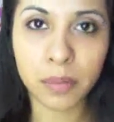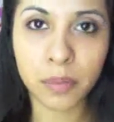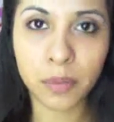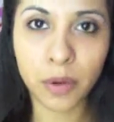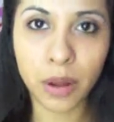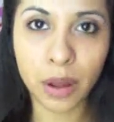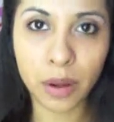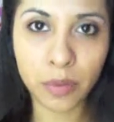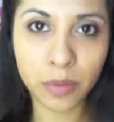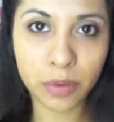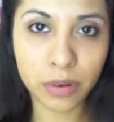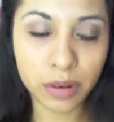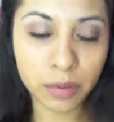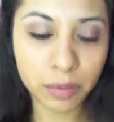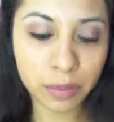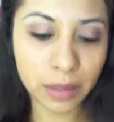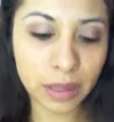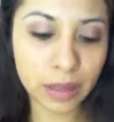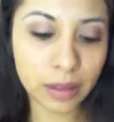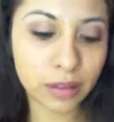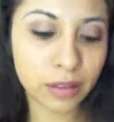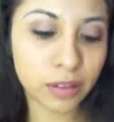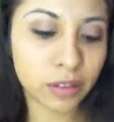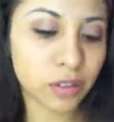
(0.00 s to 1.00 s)
I will
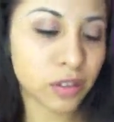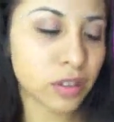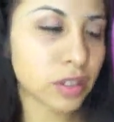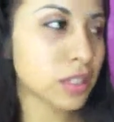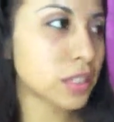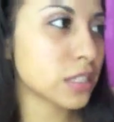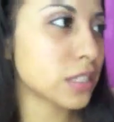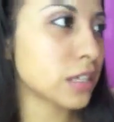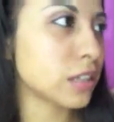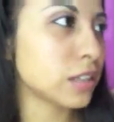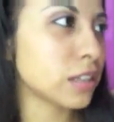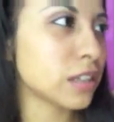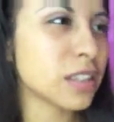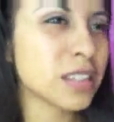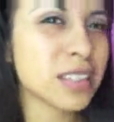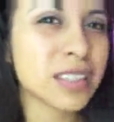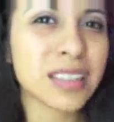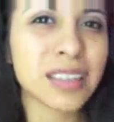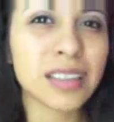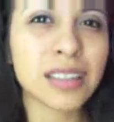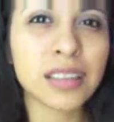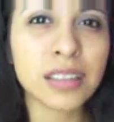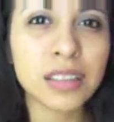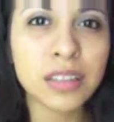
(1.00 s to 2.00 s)
apply a little concealer,
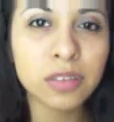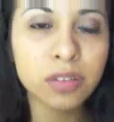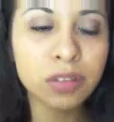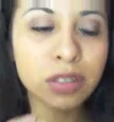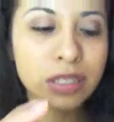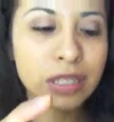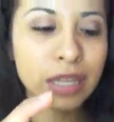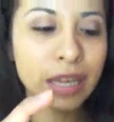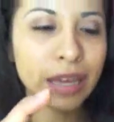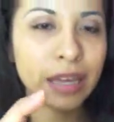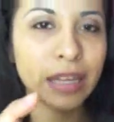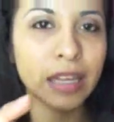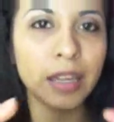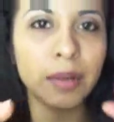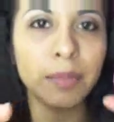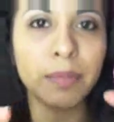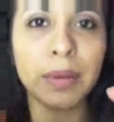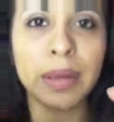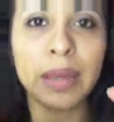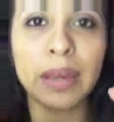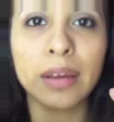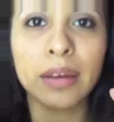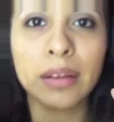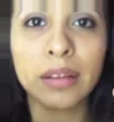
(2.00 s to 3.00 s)
just a little tiny
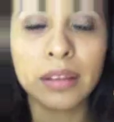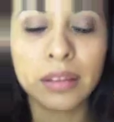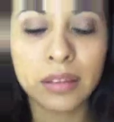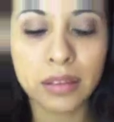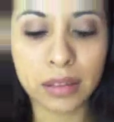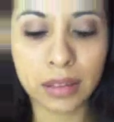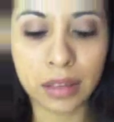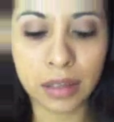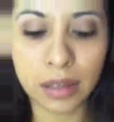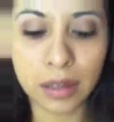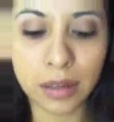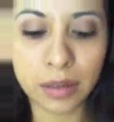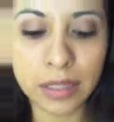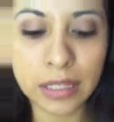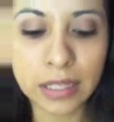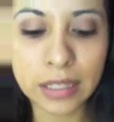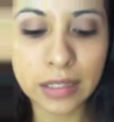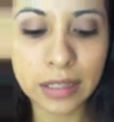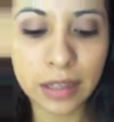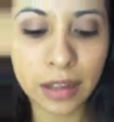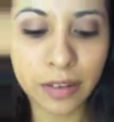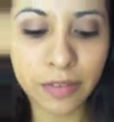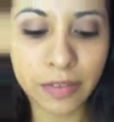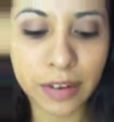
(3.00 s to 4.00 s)
bit. This
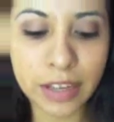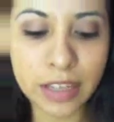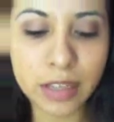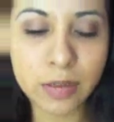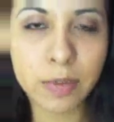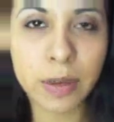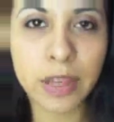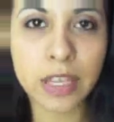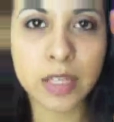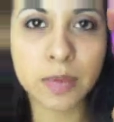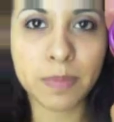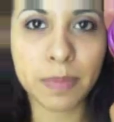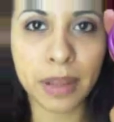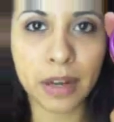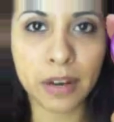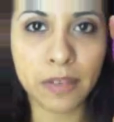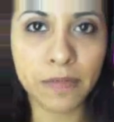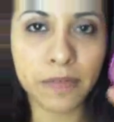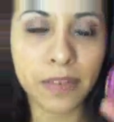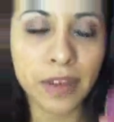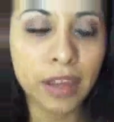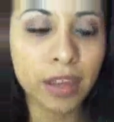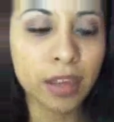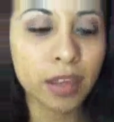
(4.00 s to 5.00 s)
is the Erase Paste
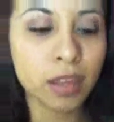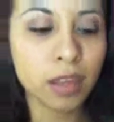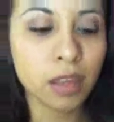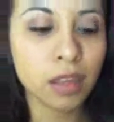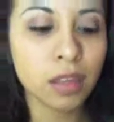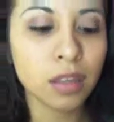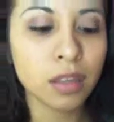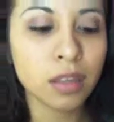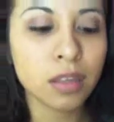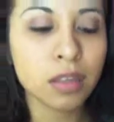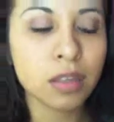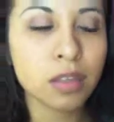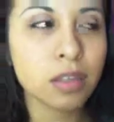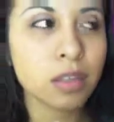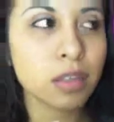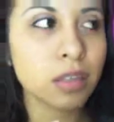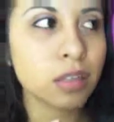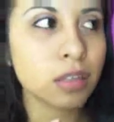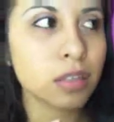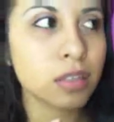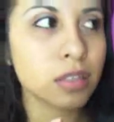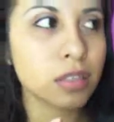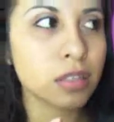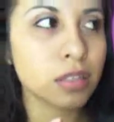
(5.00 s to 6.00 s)
Benefit.
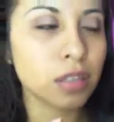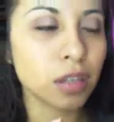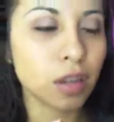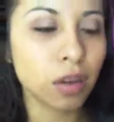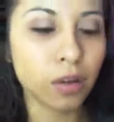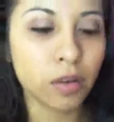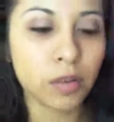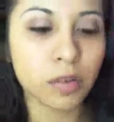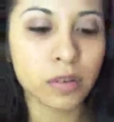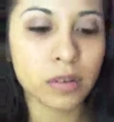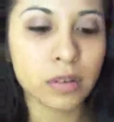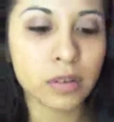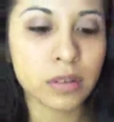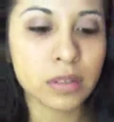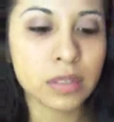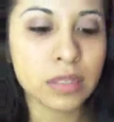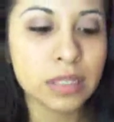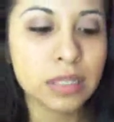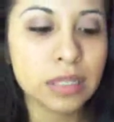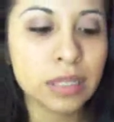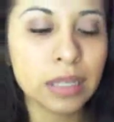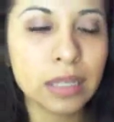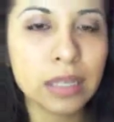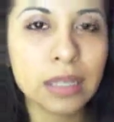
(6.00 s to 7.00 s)
So
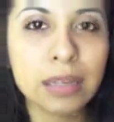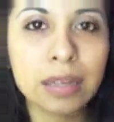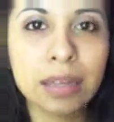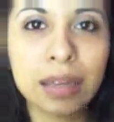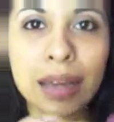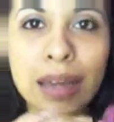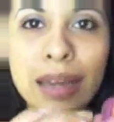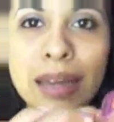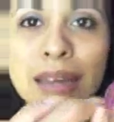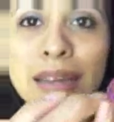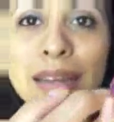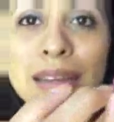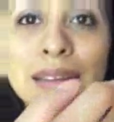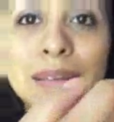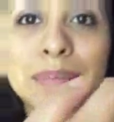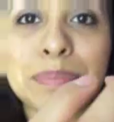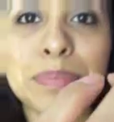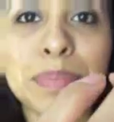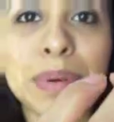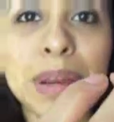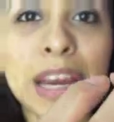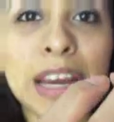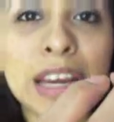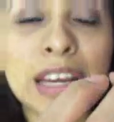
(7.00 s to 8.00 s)
just like, I
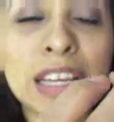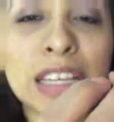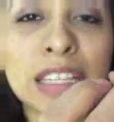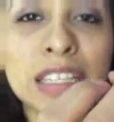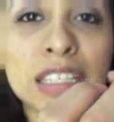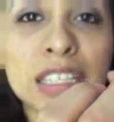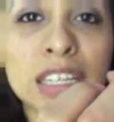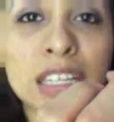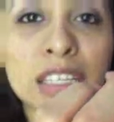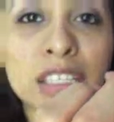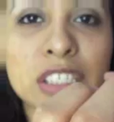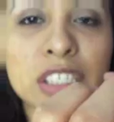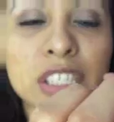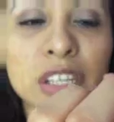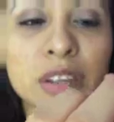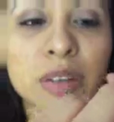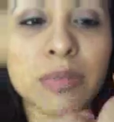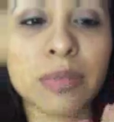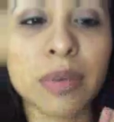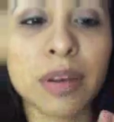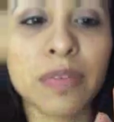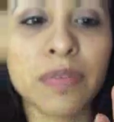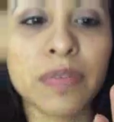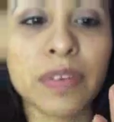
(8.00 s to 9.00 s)
barely touch it
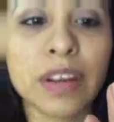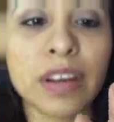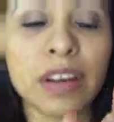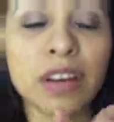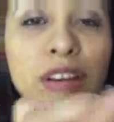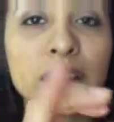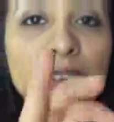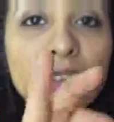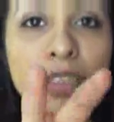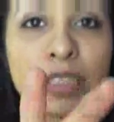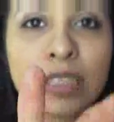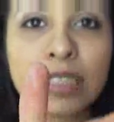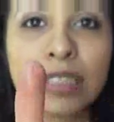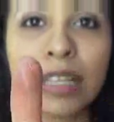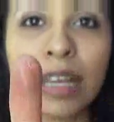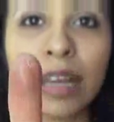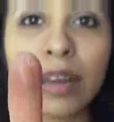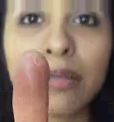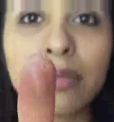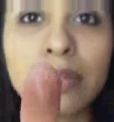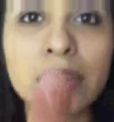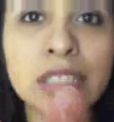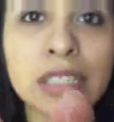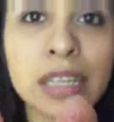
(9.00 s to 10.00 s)
with my finger. This is
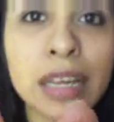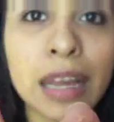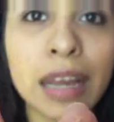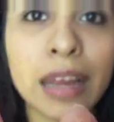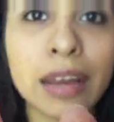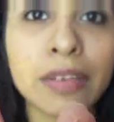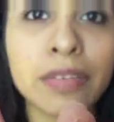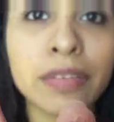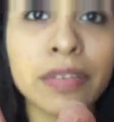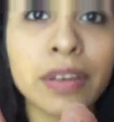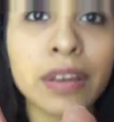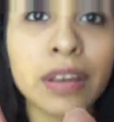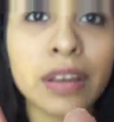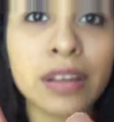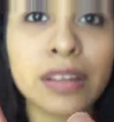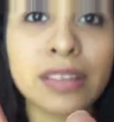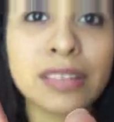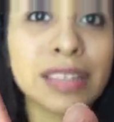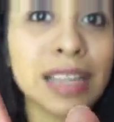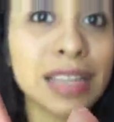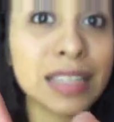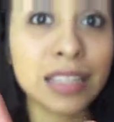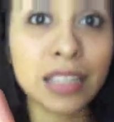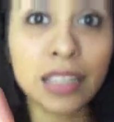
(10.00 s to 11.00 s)
how much I have,
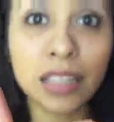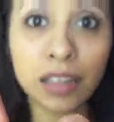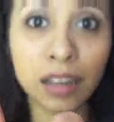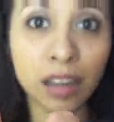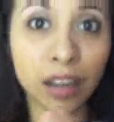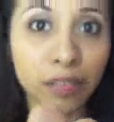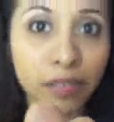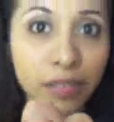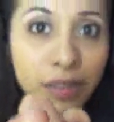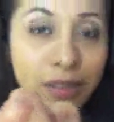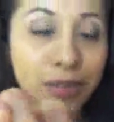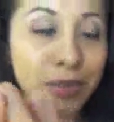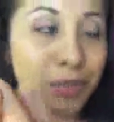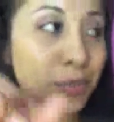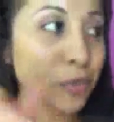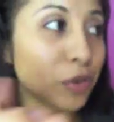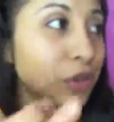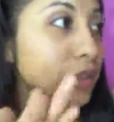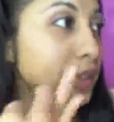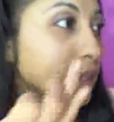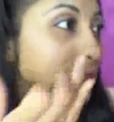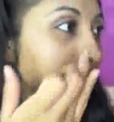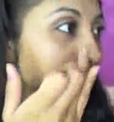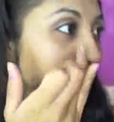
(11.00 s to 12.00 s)
because that's enough, that's
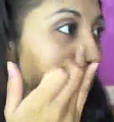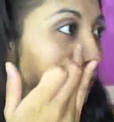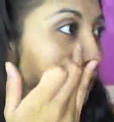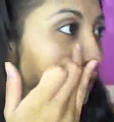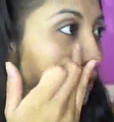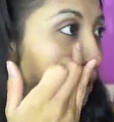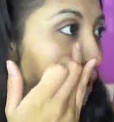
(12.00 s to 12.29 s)
more than enough.